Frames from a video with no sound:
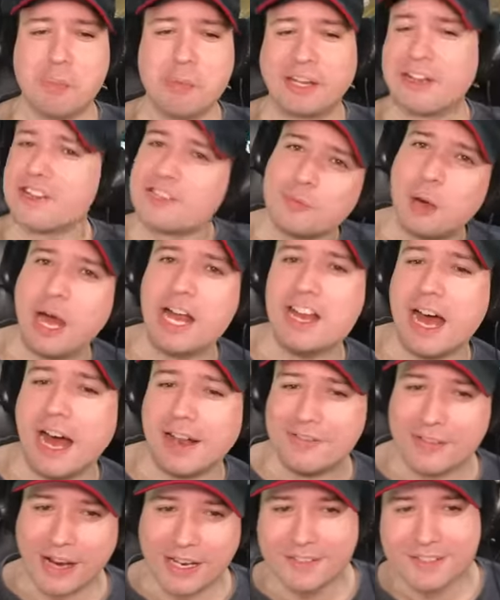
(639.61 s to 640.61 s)
because why
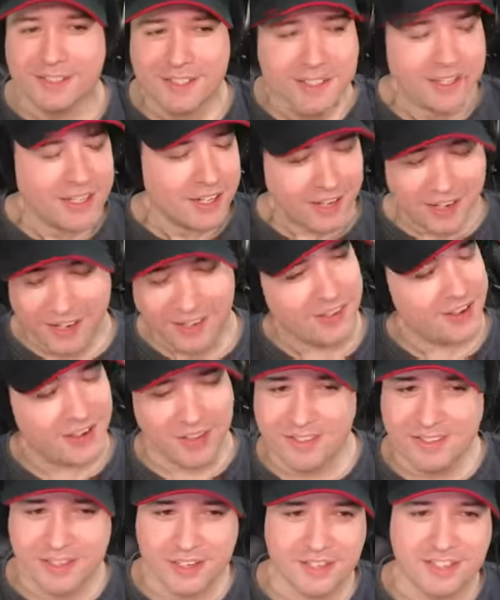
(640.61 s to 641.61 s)
not, right?
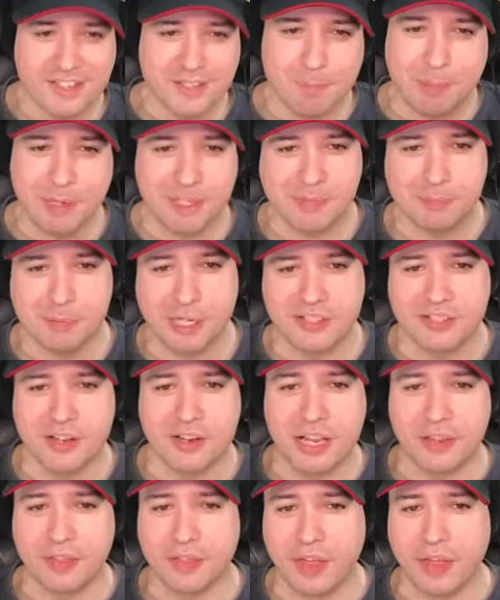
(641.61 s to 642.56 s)
It's just a Pixonic